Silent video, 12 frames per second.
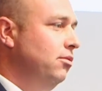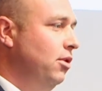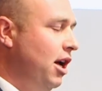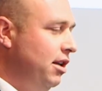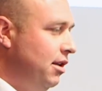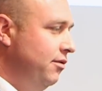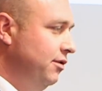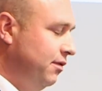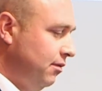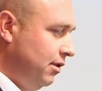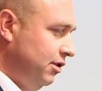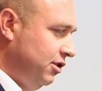how do you even
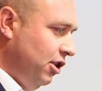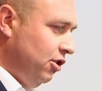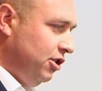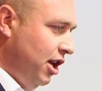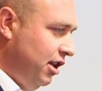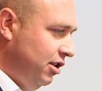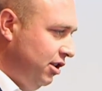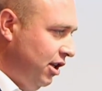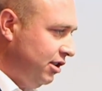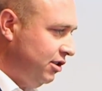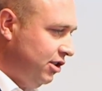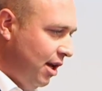consider taking the
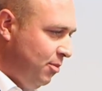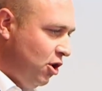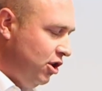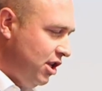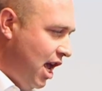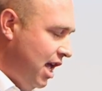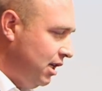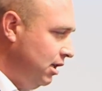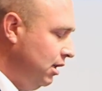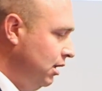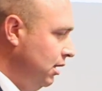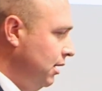next step on that,
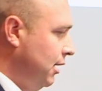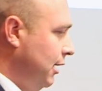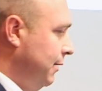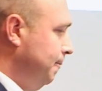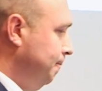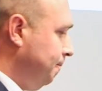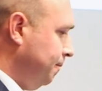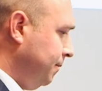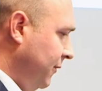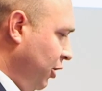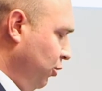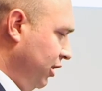
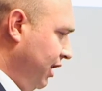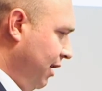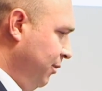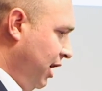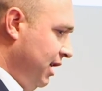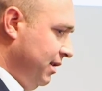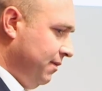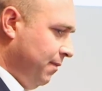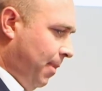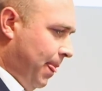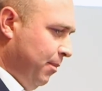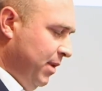and what that might
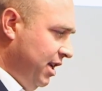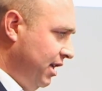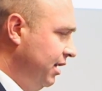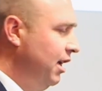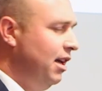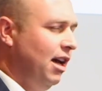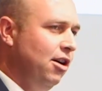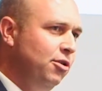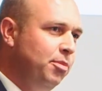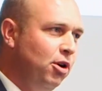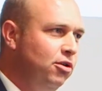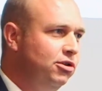mean? I
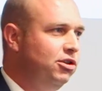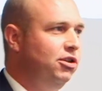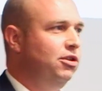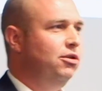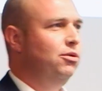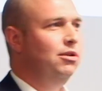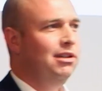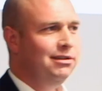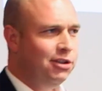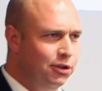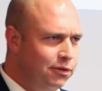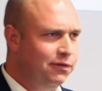would pose to you
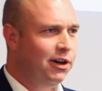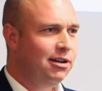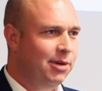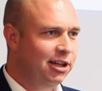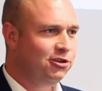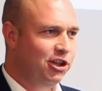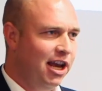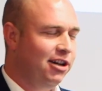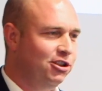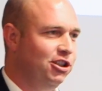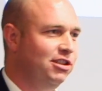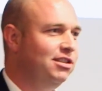two fundamental
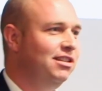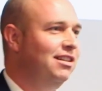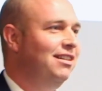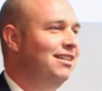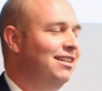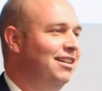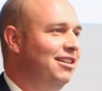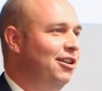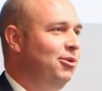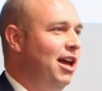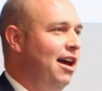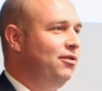challenges
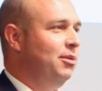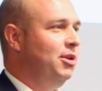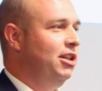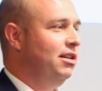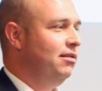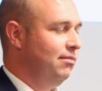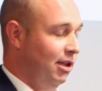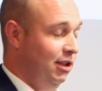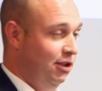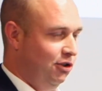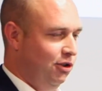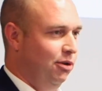that would have to be, at
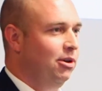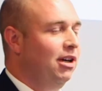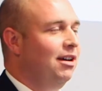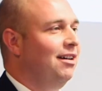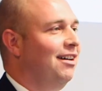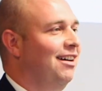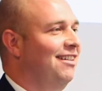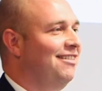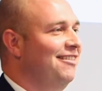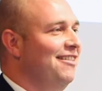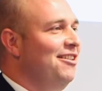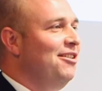least two,
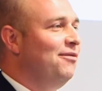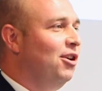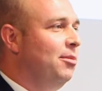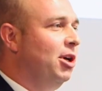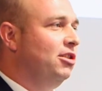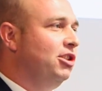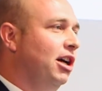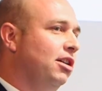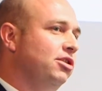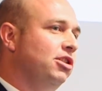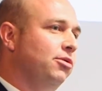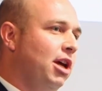fundamental
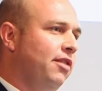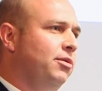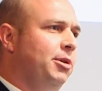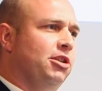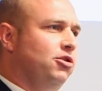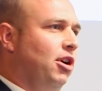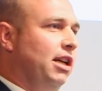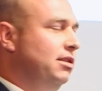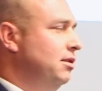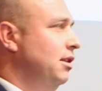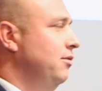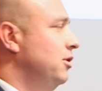challenges that would have to be
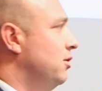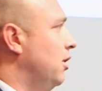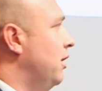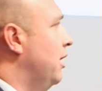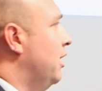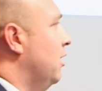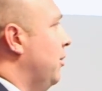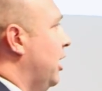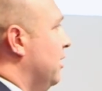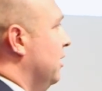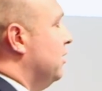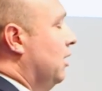addressed to even start thinking
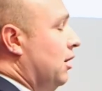about this.